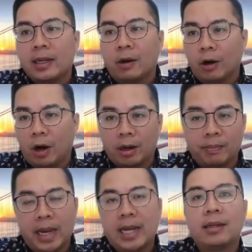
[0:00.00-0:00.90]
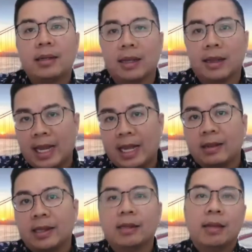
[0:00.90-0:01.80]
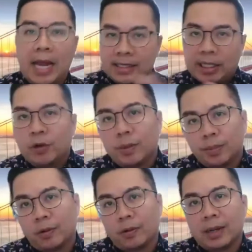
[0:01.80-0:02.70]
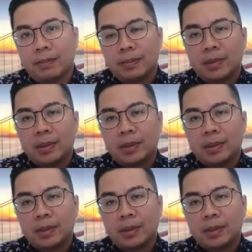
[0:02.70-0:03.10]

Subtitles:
or are met, then execute the program.